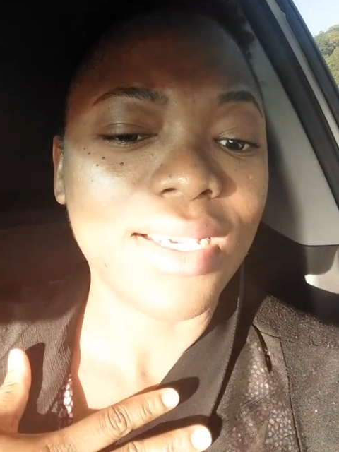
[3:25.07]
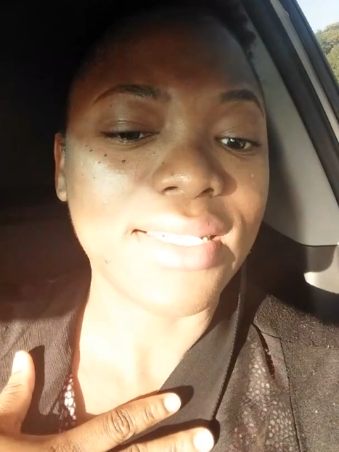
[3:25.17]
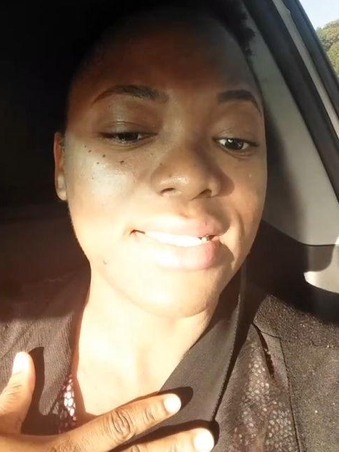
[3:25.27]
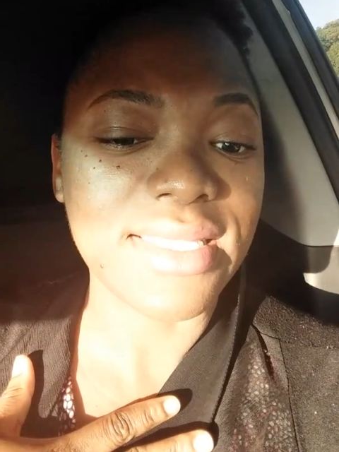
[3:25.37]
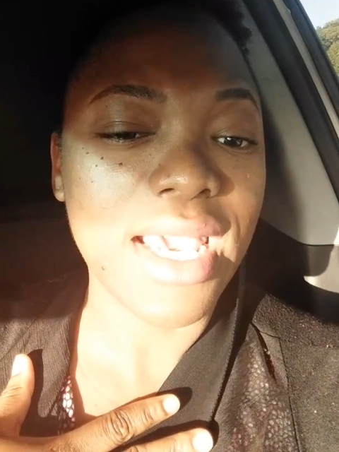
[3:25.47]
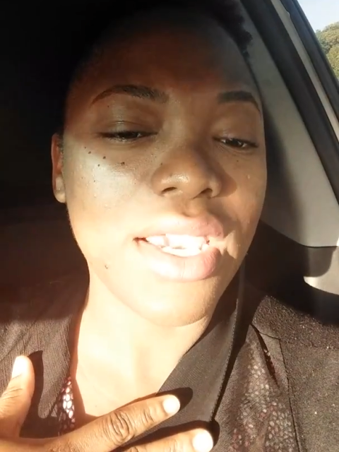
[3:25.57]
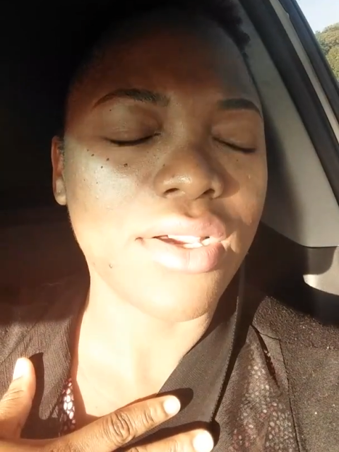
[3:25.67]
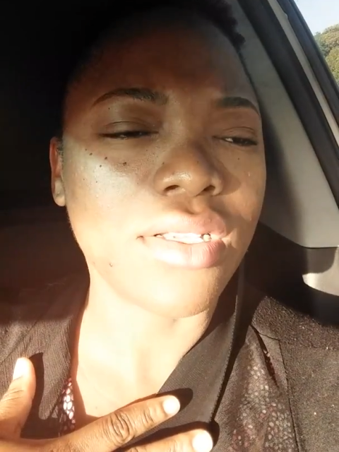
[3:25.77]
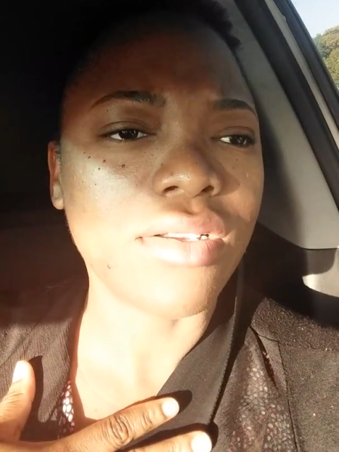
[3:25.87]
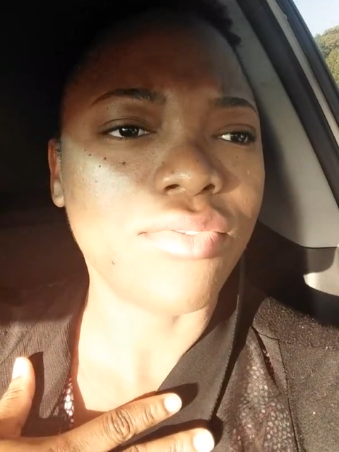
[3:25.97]

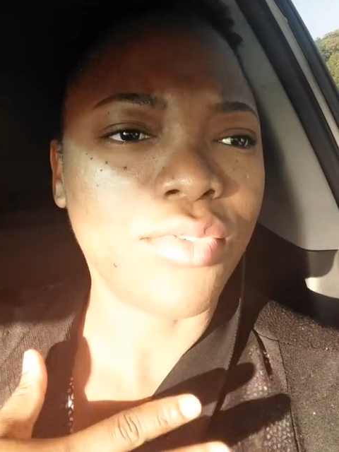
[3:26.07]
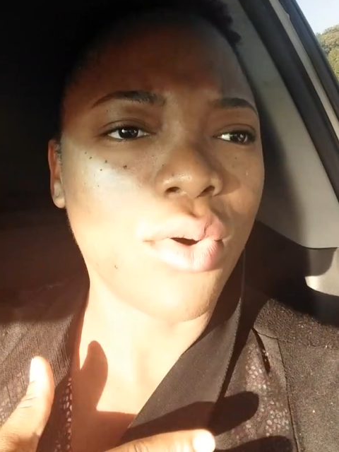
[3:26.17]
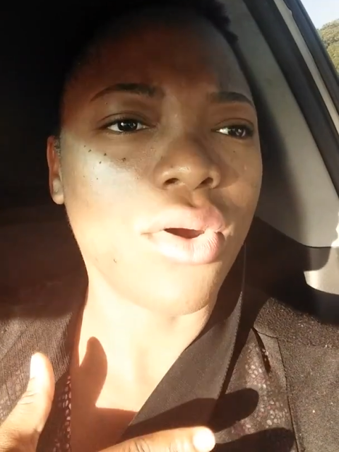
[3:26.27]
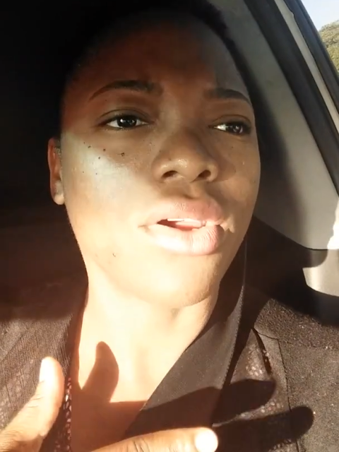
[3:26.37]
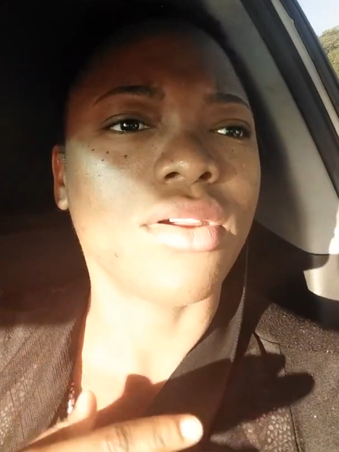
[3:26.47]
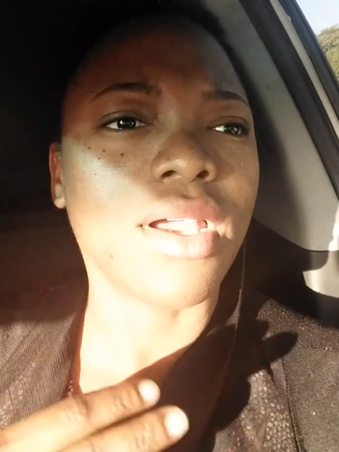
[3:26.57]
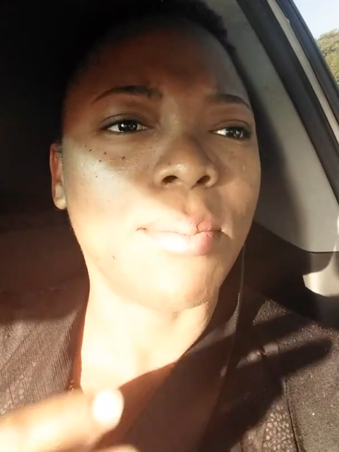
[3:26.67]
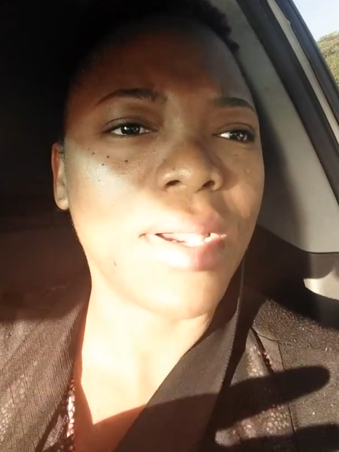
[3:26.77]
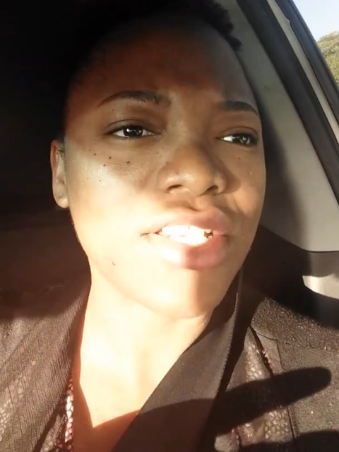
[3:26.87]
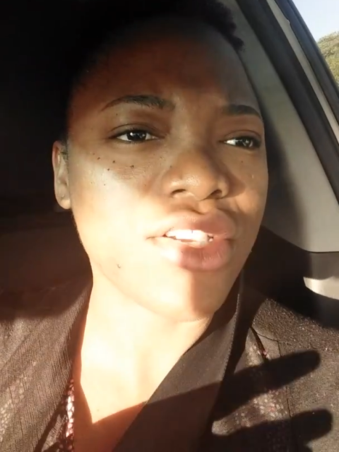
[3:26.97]
desire for, a
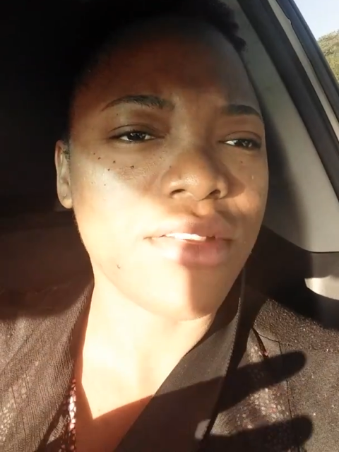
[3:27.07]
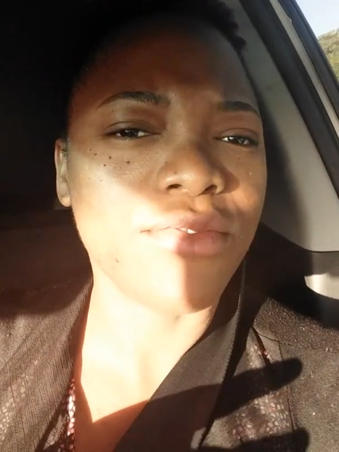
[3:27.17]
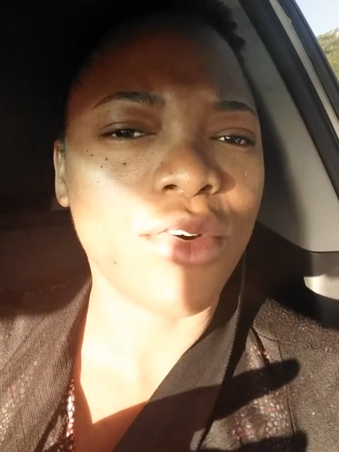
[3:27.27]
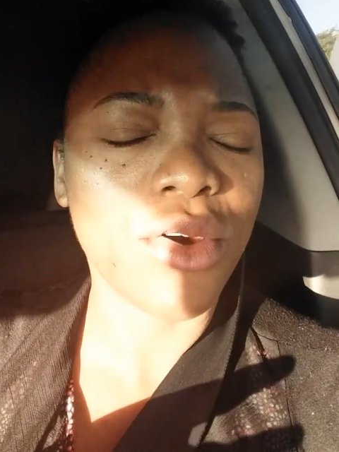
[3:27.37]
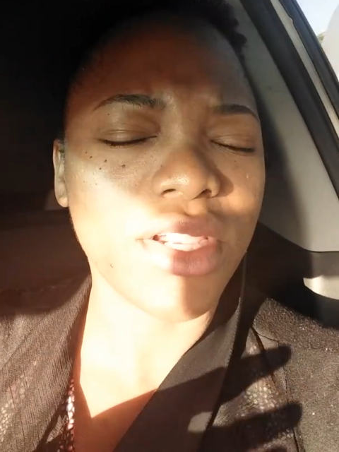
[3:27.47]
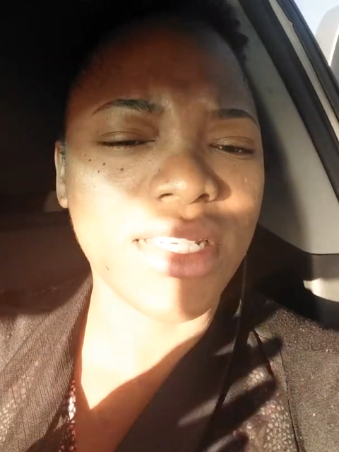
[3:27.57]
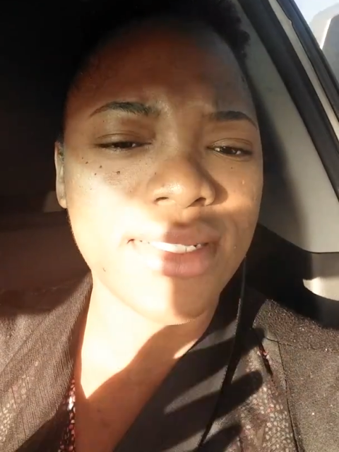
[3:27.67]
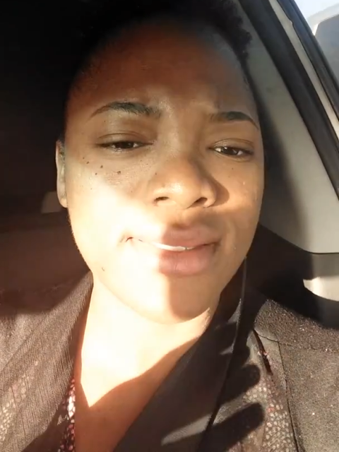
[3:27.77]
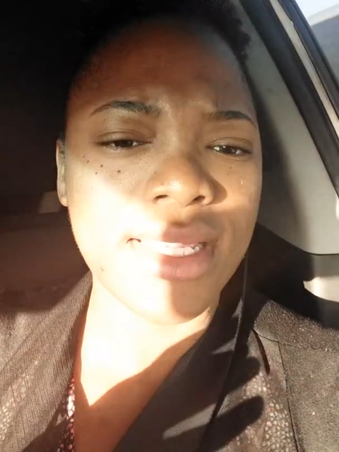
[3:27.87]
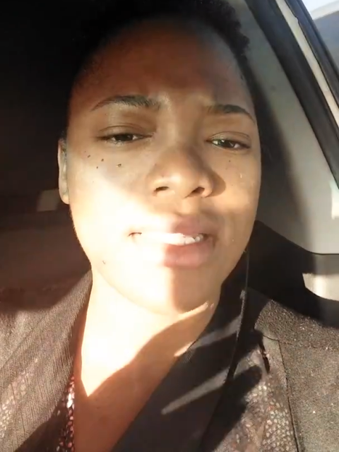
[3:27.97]
passion for, in a
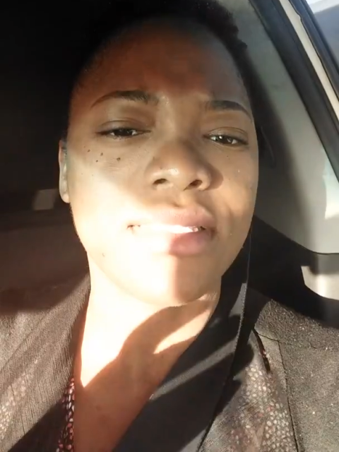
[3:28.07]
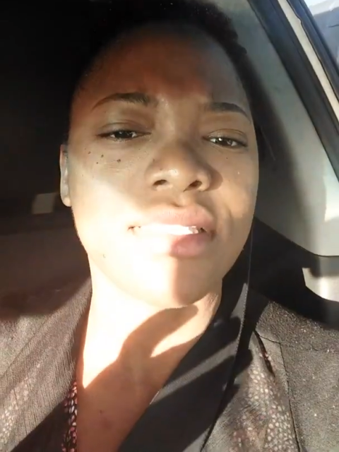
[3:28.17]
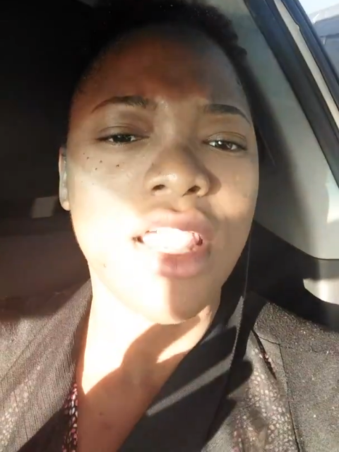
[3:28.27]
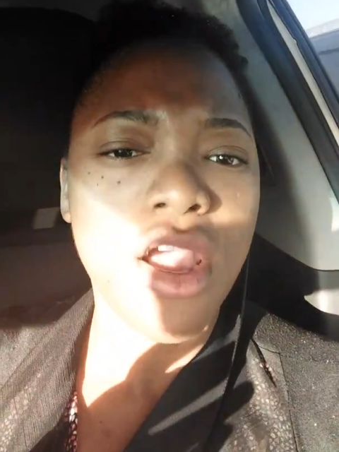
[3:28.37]
sense,